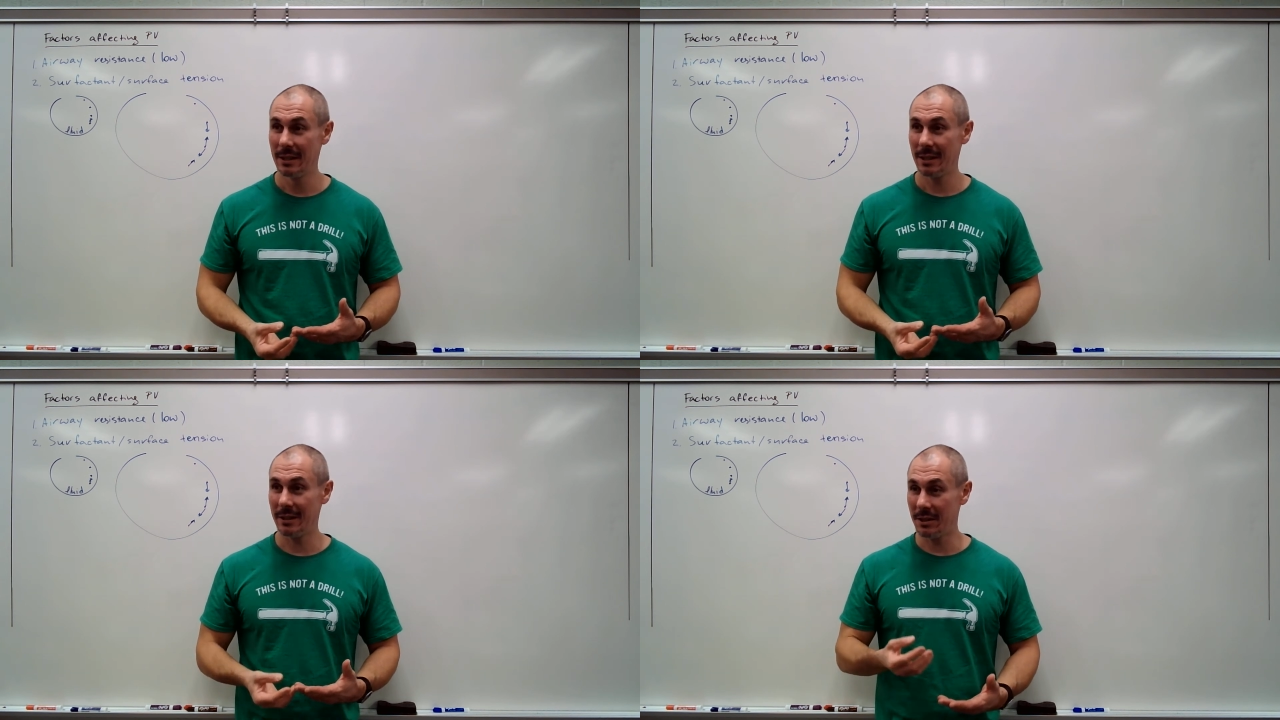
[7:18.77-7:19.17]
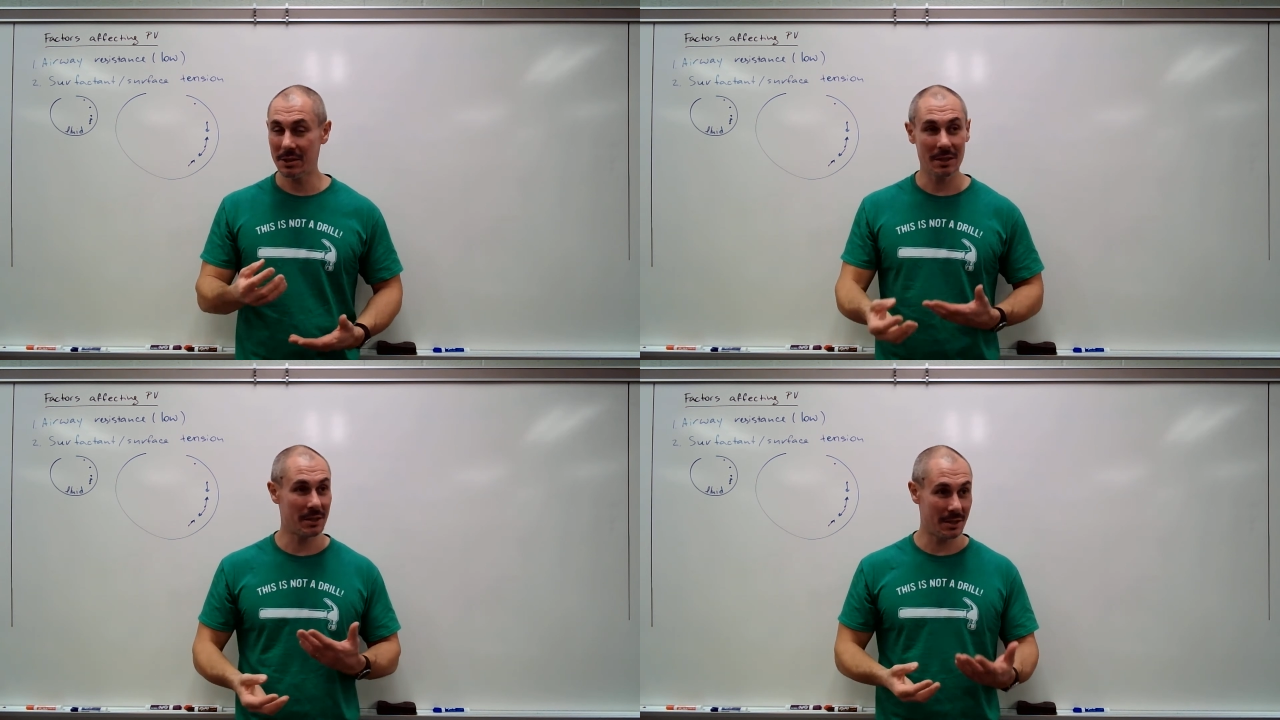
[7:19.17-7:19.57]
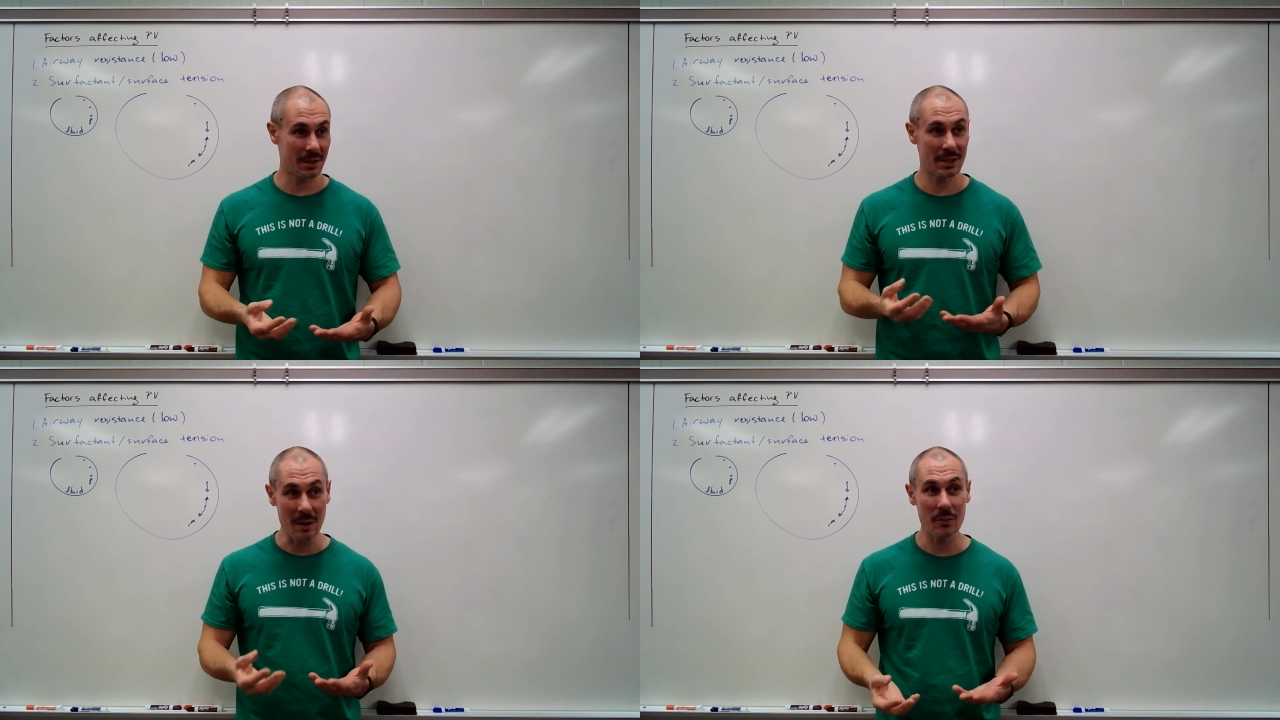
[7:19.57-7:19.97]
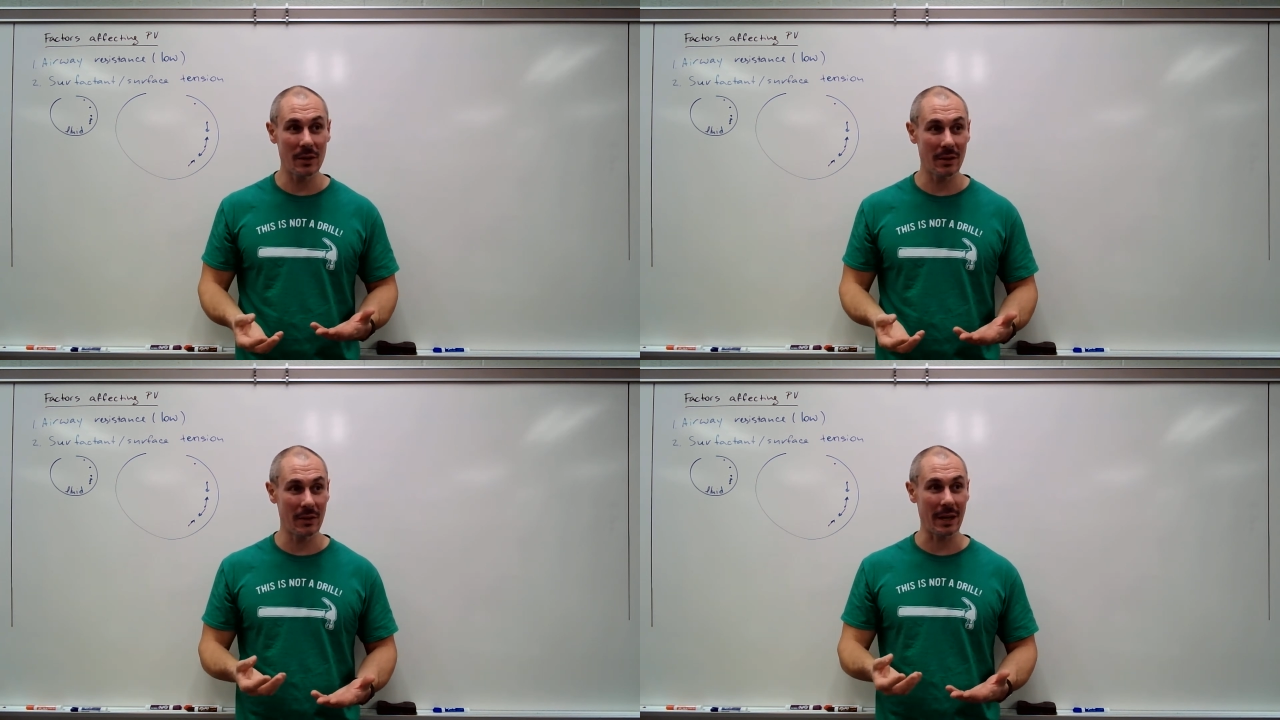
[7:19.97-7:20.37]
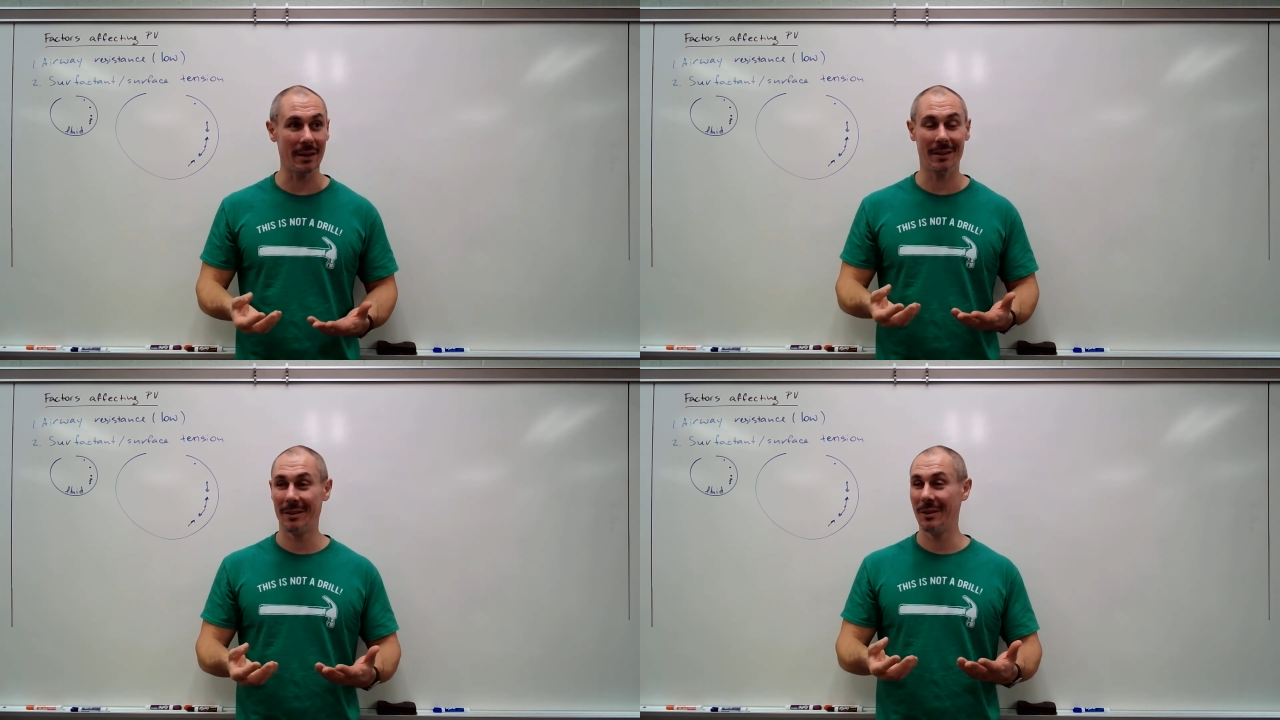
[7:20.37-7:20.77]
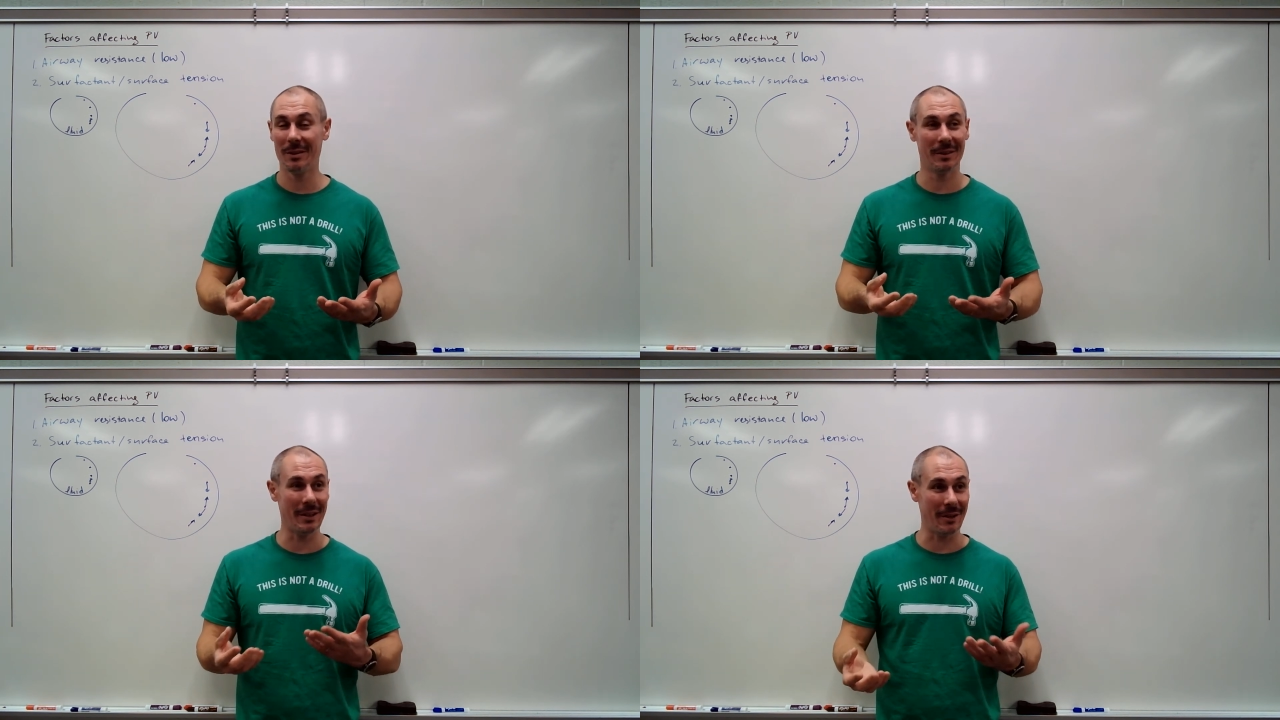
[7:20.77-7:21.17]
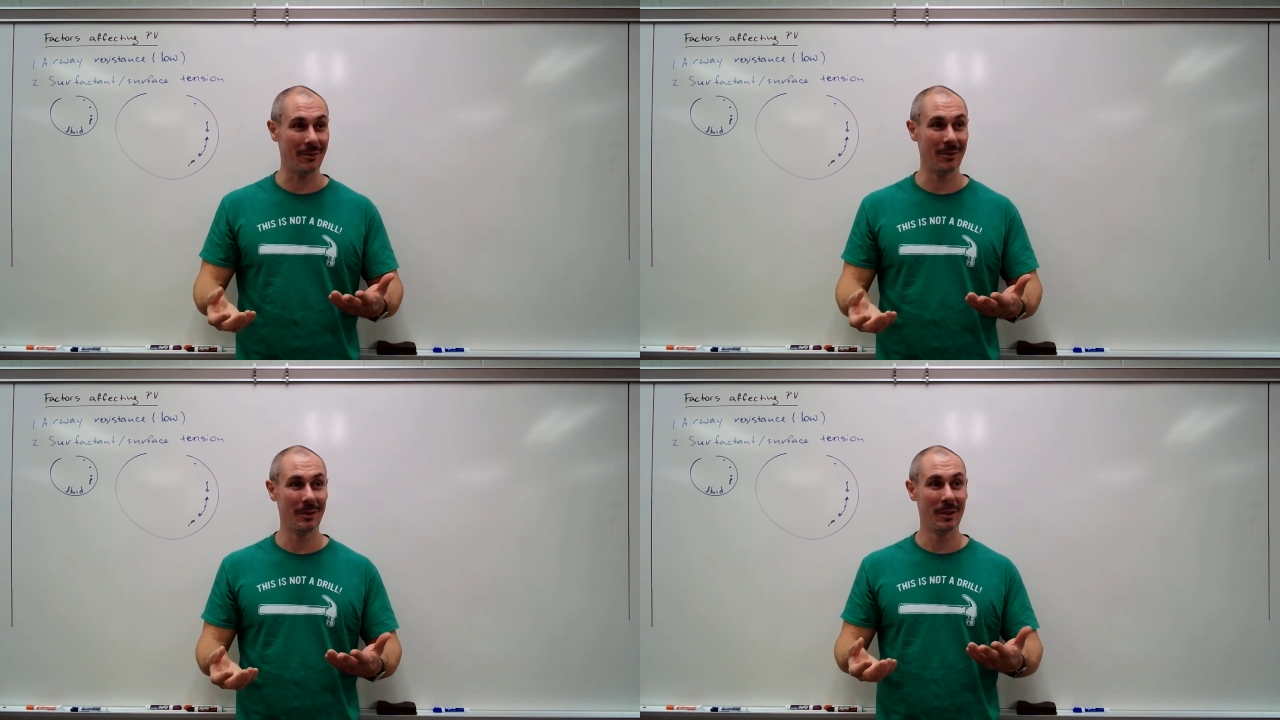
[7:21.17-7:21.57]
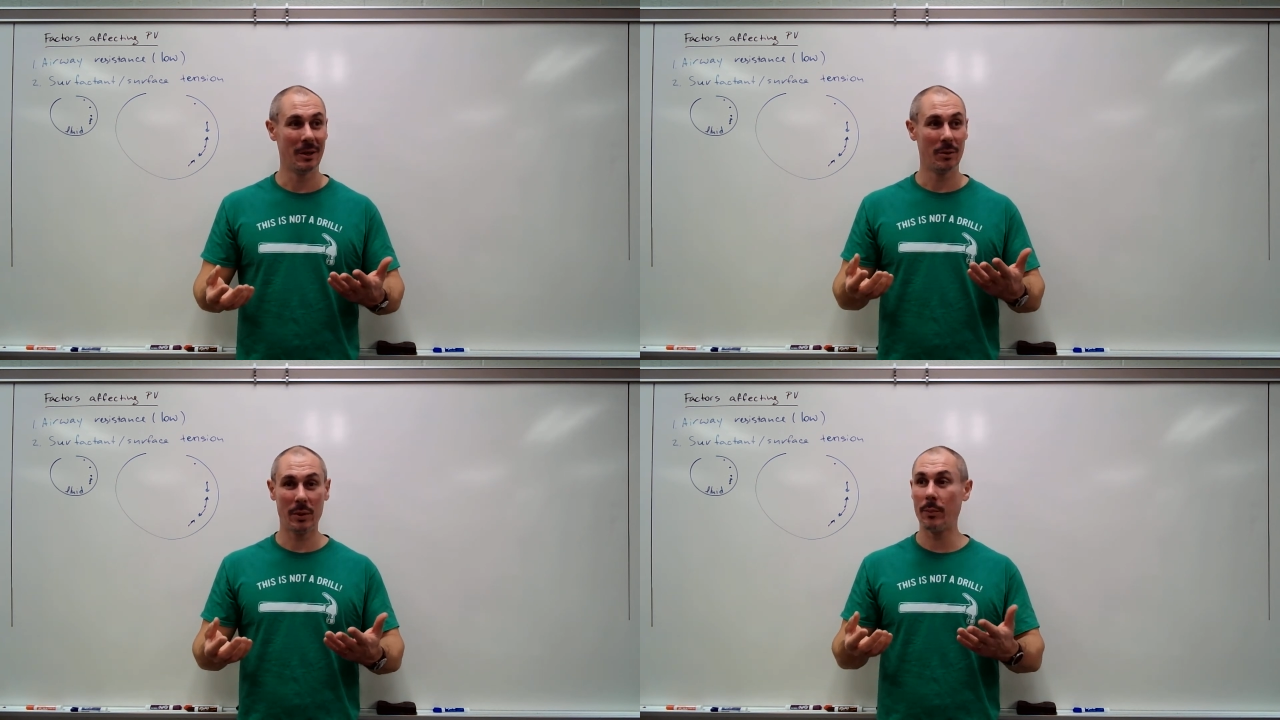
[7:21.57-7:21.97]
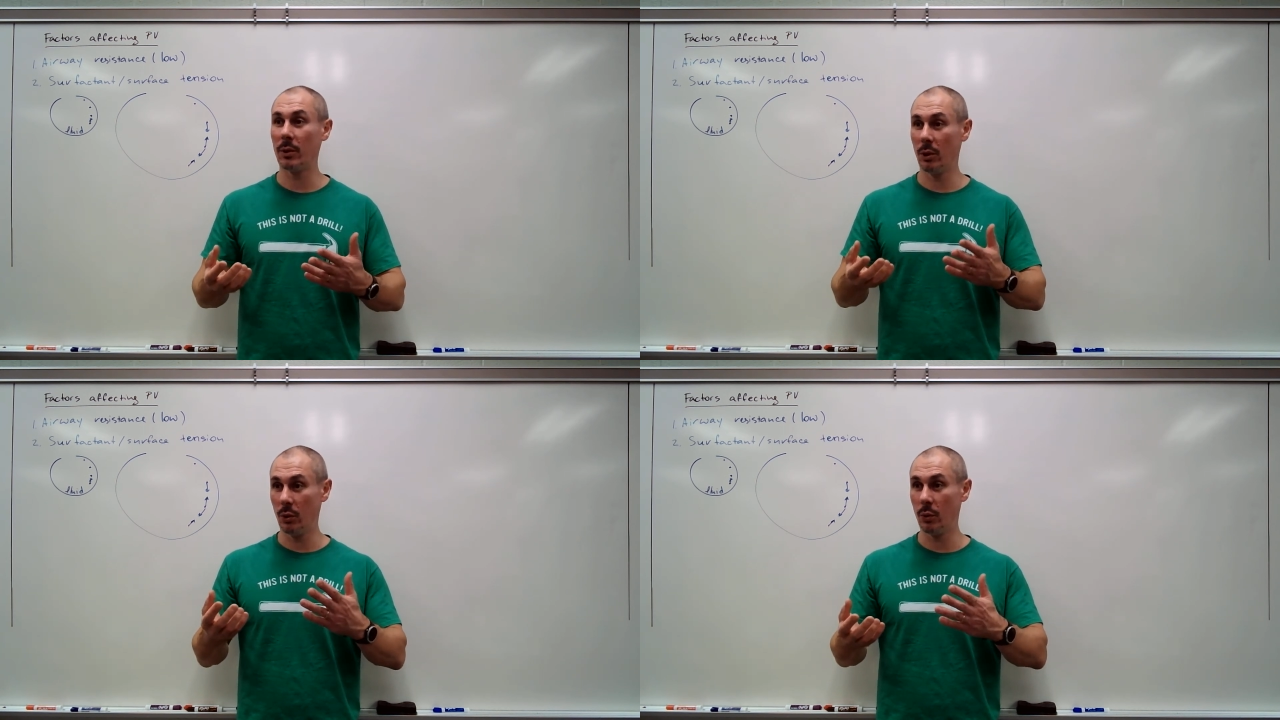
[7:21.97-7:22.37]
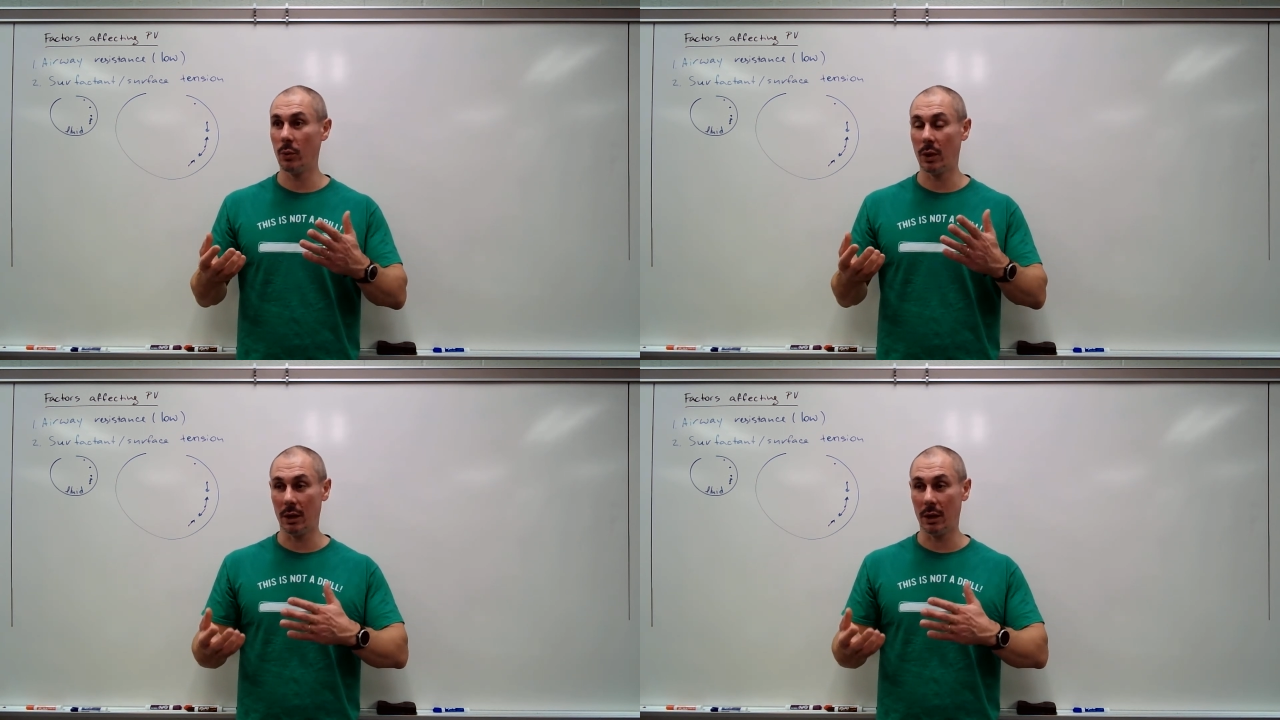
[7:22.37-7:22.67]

And this is something that, people who